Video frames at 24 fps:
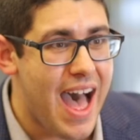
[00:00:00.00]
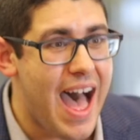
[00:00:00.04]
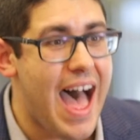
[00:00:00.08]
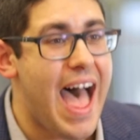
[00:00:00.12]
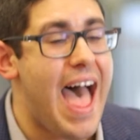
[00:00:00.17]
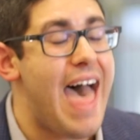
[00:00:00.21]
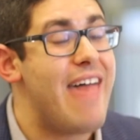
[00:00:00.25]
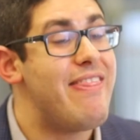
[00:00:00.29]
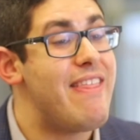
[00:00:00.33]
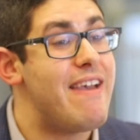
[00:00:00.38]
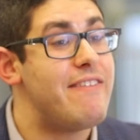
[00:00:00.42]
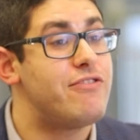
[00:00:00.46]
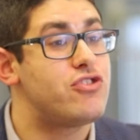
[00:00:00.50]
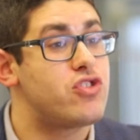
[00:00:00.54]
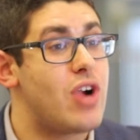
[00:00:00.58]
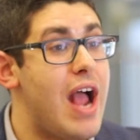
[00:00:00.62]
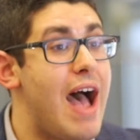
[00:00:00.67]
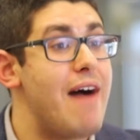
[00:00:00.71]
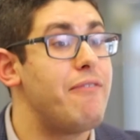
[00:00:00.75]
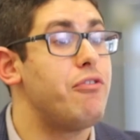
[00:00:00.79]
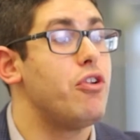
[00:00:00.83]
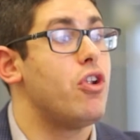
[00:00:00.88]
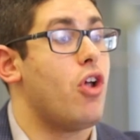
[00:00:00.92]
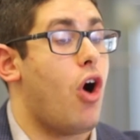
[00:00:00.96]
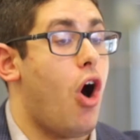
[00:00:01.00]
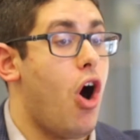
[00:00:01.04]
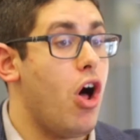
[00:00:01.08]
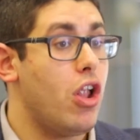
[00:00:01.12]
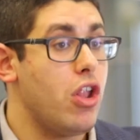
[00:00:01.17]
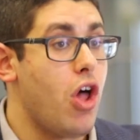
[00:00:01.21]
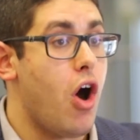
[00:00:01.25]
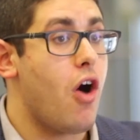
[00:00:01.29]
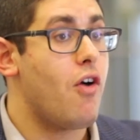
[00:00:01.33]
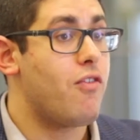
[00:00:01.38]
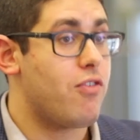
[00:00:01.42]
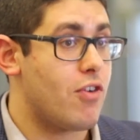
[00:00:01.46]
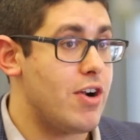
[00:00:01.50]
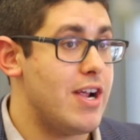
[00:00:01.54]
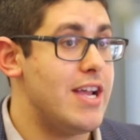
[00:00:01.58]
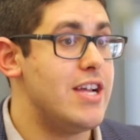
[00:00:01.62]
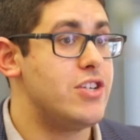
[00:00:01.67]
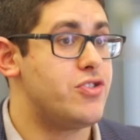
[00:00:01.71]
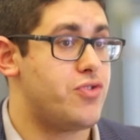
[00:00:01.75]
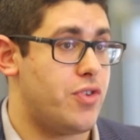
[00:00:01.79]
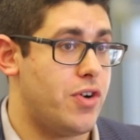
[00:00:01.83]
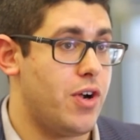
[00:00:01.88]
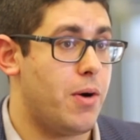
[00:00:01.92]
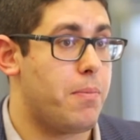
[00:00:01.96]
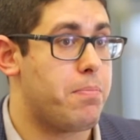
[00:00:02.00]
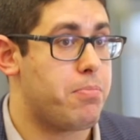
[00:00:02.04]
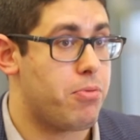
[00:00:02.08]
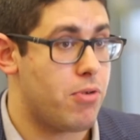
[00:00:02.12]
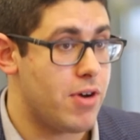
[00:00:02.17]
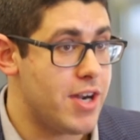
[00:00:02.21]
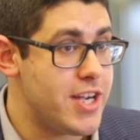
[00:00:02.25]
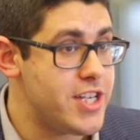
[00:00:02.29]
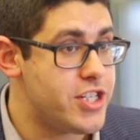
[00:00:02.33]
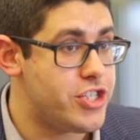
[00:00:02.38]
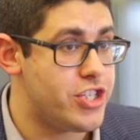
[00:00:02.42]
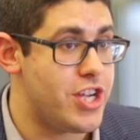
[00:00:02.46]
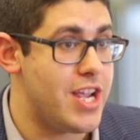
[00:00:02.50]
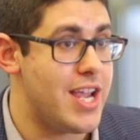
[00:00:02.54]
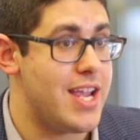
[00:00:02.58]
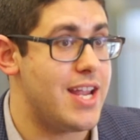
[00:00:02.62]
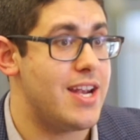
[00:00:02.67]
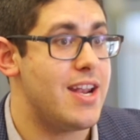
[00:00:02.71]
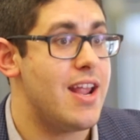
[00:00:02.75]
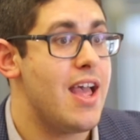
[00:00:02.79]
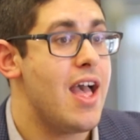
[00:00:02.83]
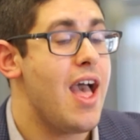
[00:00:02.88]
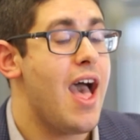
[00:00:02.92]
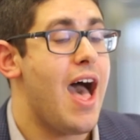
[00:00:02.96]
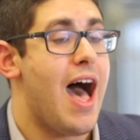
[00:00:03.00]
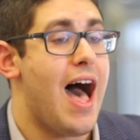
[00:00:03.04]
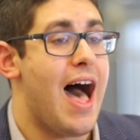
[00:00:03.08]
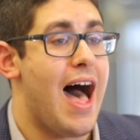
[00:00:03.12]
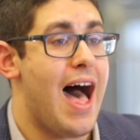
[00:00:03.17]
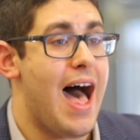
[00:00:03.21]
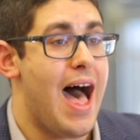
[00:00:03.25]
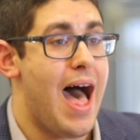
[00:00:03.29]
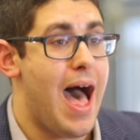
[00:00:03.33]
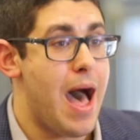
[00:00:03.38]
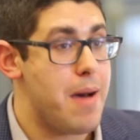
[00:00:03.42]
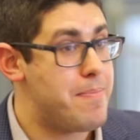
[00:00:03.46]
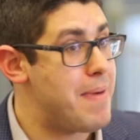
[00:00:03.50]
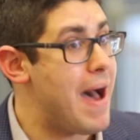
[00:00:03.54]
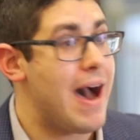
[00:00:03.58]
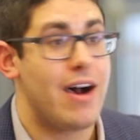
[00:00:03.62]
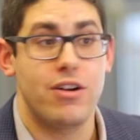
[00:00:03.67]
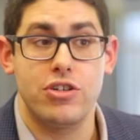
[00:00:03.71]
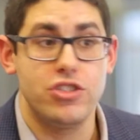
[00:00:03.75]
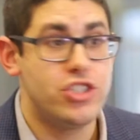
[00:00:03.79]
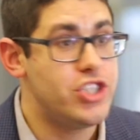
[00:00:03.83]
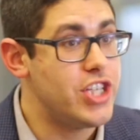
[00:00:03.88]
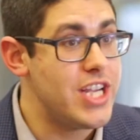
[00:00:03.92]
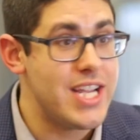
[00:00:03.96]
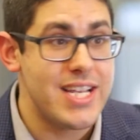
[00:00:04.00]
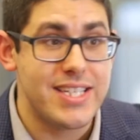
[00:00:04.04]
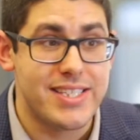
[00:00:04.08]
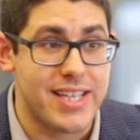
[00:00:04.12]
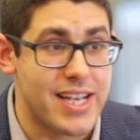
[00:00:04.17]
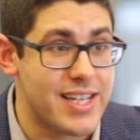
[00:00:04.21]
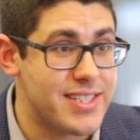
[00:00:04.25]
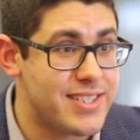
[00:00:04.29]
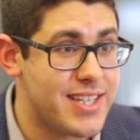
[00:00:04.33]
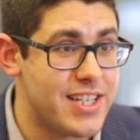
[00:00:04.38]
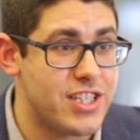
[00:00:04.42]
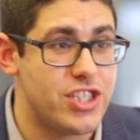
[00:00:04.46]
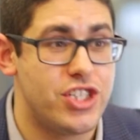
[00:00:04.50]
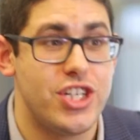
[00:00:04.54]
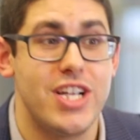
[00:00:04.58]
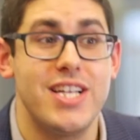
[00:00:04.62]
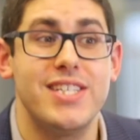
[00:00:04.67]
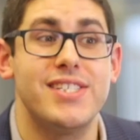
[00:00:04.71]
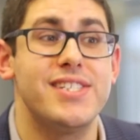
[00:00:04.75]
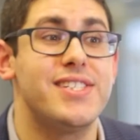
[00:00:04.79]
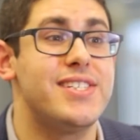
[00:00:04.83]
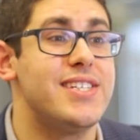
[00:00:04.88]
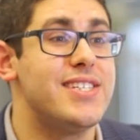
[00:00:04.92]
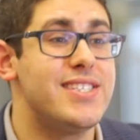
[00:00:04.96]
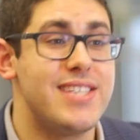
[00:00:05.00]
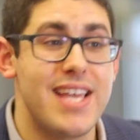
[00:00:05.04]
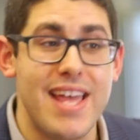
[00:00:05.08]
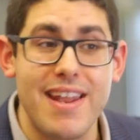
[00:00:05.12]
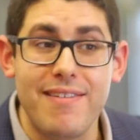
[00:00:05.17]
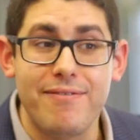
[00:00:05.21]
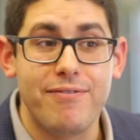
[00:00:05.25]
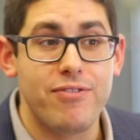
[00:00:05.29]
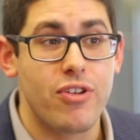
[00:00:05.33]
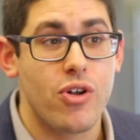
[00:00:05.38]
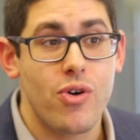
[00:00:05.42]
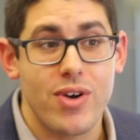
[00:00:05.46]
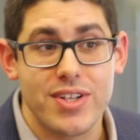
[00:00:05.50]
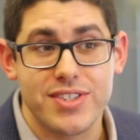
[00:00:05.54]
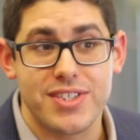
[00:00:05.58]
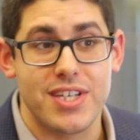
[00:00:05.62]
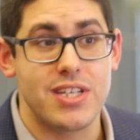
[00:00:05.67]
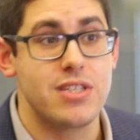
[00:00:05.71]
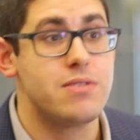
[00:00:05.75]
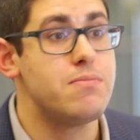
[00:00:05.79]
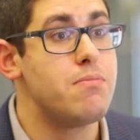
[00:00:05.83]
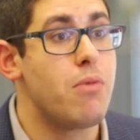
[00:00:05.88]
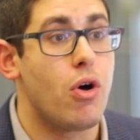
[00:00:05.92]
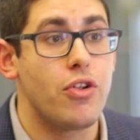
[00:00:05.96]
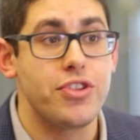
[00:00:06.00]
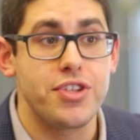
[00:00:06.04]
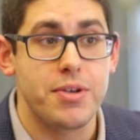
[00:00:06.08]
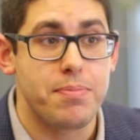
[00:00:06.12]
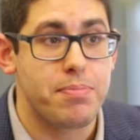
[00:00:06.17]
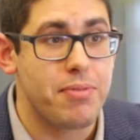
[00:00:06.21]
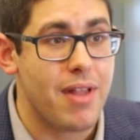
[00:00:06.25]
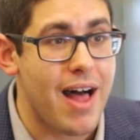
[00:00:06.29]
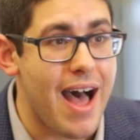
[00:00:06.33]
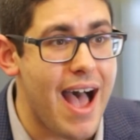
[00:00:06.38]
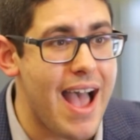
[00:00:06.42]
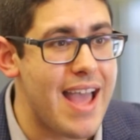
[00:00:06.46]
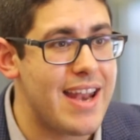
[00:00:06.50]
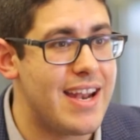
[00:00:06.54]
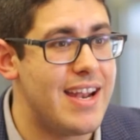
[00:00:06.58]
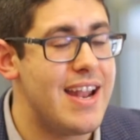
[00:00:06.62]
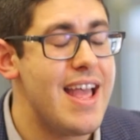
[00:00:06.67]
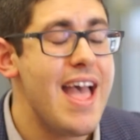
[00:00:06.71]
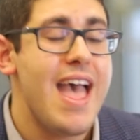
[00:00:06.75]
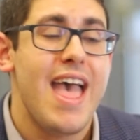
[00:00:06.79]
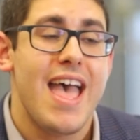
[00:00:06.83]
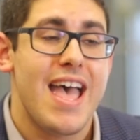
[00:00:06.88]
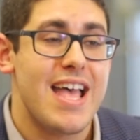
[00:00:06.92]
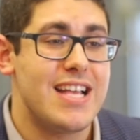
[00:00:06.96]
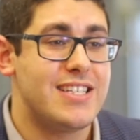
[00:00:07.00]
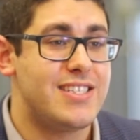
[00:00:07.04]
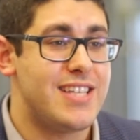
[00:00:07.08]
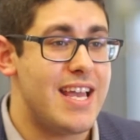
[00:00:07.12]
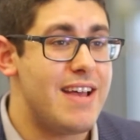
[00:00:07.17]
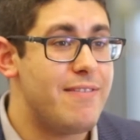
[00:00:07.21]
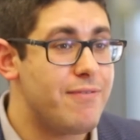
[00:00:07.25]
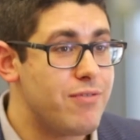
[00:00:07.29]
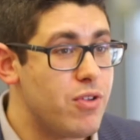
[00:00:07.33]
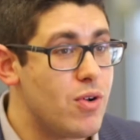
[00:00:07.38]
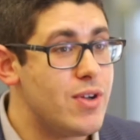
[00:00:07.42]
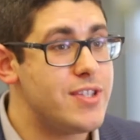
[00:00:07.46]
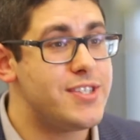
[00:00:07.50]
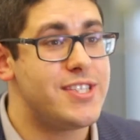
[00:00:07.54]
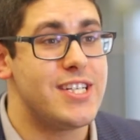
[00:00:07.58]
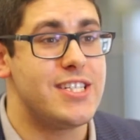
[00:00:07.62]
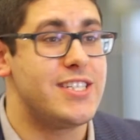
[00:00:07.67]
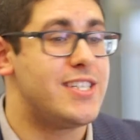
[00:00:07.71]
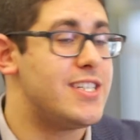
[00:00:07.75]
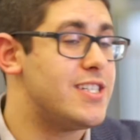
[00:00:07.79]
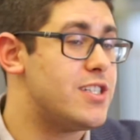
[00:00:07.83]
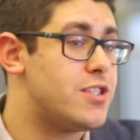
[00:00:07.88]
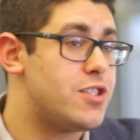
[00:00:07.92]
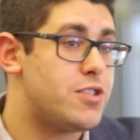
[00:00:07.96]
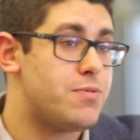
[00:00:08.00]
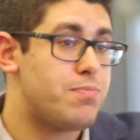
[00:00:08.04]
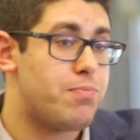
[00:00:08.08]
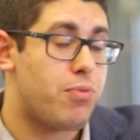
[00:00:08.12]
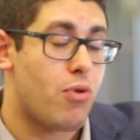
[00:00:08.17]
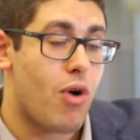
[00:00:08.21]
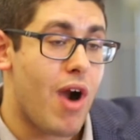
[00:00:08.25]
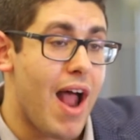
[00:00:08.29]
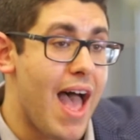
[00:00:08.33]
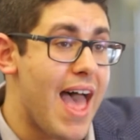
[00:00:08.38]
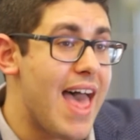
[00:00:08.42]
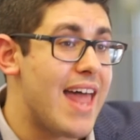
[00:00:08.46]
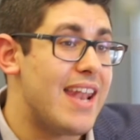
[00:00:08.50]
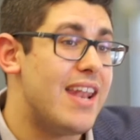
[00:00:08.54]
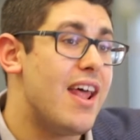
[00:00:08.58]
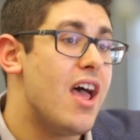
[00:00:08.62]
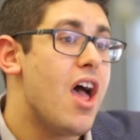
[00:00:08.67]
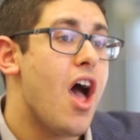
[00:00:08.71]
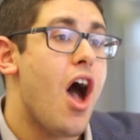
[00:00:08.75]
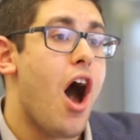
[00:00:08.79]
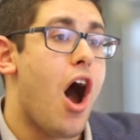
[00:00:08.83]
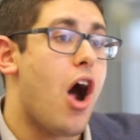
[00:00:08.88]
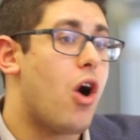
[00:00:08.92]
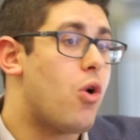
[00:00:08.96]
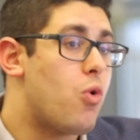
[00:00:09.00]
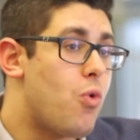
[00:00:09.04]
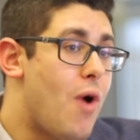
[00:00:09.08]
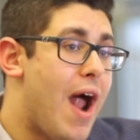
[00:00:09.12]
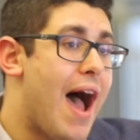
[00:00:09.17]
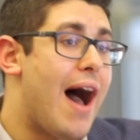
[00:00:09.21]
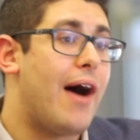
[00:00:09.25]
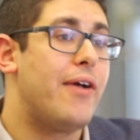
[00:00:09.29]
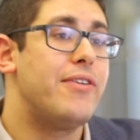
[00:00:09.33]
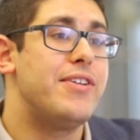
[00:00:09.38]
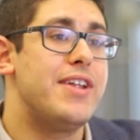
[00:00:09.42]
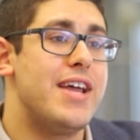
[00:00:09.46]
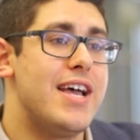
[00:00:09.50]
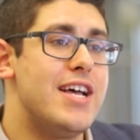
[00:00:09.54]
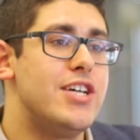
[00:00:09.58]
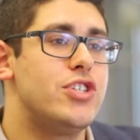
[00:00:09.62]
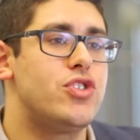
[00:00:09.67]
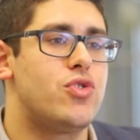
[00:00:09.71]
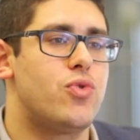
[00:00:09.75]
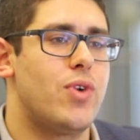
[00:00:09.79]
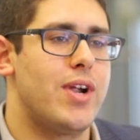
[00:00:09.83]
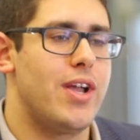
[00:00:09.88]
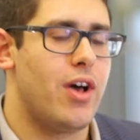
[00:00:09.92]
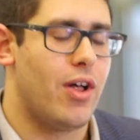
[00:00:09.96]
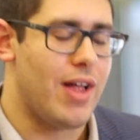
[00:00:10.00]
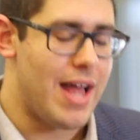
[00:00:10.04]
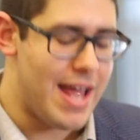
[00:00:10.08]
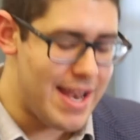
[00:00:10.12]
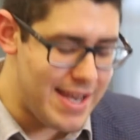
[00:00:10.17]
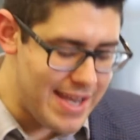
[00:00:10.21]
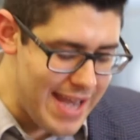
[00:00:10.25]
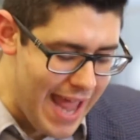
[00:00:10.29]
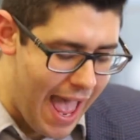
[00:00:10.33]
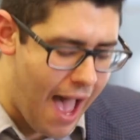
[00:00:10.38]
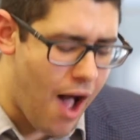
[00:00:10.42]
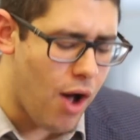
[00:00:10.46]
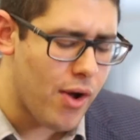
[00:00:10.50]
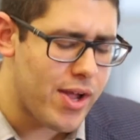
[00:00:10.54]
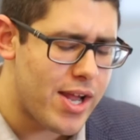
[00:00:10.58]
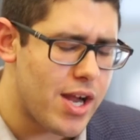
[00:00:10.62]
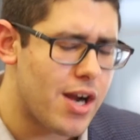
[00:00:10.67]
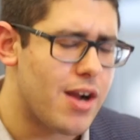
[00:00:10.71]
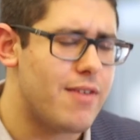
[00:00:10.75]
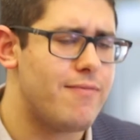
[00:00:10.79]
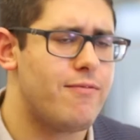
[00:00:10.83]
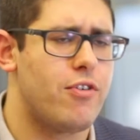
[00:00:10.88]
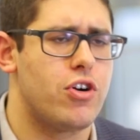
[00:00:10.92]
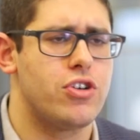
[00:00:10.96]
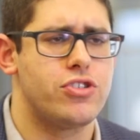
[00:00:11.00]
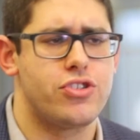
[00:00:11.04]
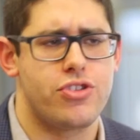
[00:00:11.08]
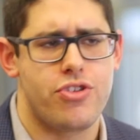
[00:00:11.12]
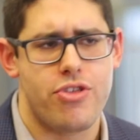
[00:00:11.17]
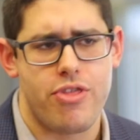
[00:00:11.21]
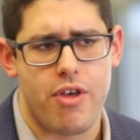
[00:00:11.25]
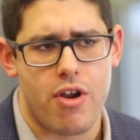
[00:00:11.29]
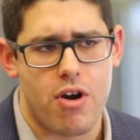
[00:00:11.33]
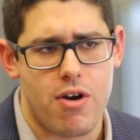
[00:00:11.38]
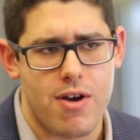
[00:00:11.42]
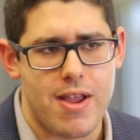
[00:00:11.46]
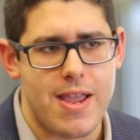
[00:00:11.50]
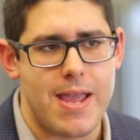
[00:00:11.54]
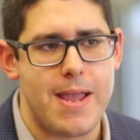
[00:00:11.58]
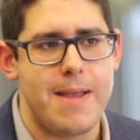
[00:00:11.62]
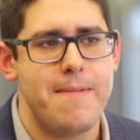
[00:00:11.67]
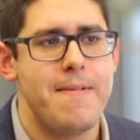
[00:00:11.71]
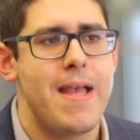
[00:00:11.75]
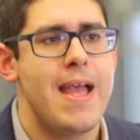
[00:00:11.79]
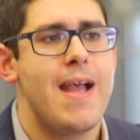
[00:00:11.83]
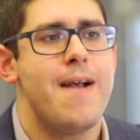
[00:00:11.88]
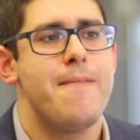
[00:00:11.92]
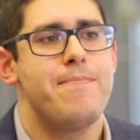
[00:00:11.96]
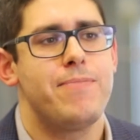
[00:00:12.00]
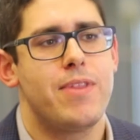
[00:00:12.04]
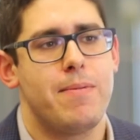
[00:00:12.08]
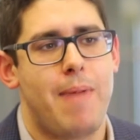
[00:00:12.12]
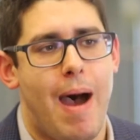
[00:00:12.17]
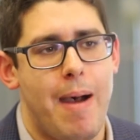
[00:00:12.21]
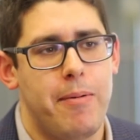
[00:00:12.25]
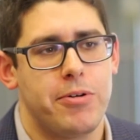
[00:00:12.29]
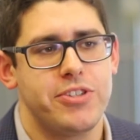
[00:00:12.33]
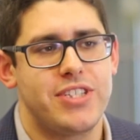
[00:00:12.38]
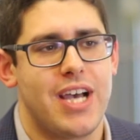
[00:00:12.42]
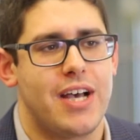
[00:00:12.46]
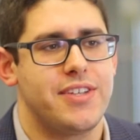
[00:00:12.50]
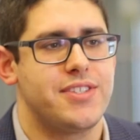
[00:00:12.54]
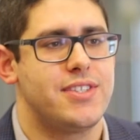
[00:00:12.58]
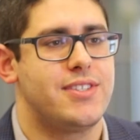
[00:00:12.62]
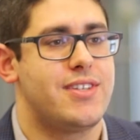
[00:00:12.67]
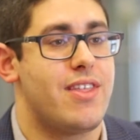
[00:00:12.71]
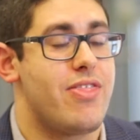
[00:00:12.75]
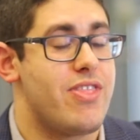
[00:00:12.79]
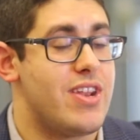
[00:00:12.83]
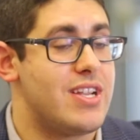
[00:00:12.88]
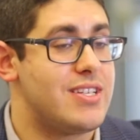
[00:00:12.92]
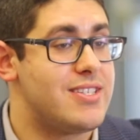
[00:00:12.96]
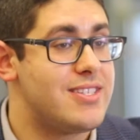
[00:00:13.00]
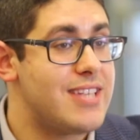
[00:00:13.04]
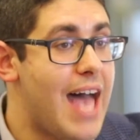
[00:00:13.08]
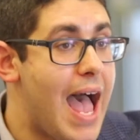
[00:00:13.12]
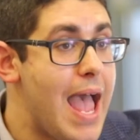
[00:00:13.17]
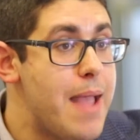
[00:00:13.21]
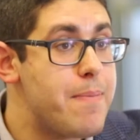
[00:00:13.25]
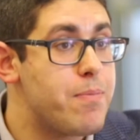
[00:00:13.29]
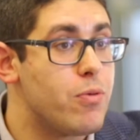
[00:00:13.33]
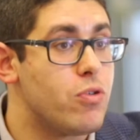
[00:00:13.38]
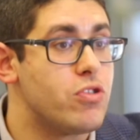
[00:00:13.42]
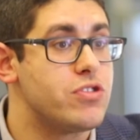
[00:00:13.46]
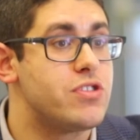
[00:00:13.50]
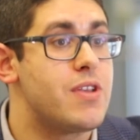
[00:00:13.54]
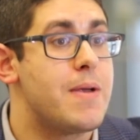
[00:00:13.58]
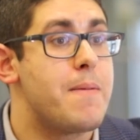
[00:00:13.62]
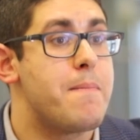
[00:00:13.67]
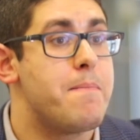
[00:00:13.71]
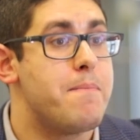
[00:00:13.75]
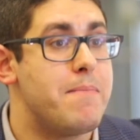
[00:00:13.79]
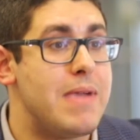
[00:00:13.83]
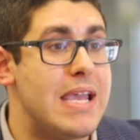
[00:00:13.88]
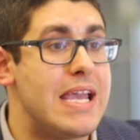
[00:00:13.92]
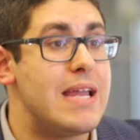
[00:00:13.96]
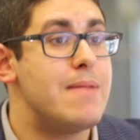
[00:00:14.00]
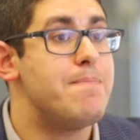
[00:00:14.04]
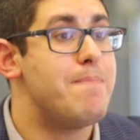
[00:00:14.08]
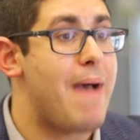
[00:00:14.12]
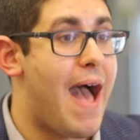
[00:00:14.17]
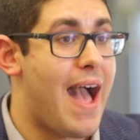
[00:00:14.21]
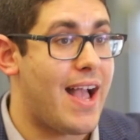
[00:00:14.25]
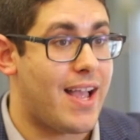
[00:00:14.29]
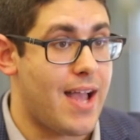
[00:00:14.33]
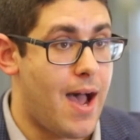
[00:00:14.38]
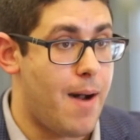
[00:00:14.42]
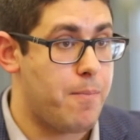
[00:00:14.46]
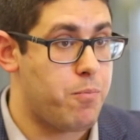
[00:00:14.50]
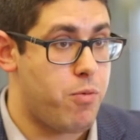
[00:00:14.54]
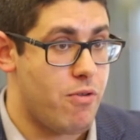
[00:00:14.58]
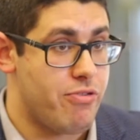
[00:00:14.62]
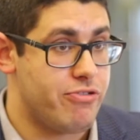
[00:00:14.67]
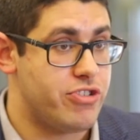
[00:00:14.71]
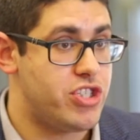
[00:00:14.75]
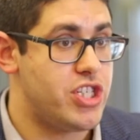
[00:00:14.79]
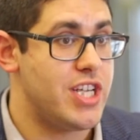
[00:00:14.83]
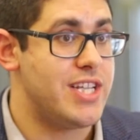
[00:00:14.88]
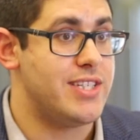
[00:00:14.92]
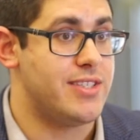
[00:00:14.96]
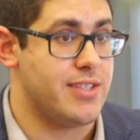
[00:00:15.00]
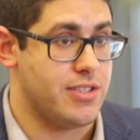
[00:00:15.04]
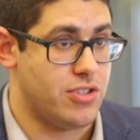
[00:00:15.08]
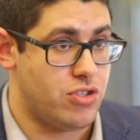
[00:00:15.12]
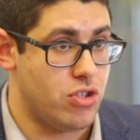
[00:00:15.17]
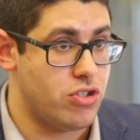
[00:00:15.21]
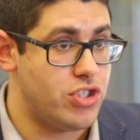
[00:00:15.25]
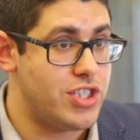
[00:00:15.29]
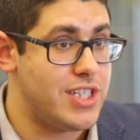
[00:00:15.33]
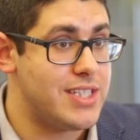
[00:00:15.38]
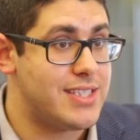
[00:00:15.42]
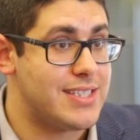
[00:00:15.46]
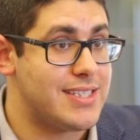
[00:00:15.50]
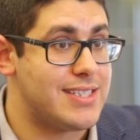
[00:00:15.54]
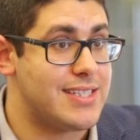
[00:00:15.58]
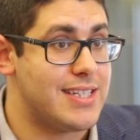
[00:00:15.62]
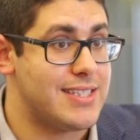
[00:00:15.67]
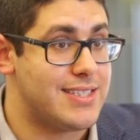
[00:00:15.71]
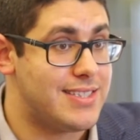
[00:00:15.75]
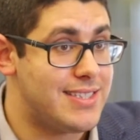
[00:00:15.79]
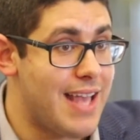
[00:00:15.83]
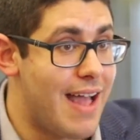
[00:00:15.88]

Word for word: And they've traveled all over Israel preaching about Jesus, and Jesus's influence has multiplied and his influence has spread around Israel. And now here in verse 30, the Bible tells us that the disciples meet back up with Jesus. So Jesus has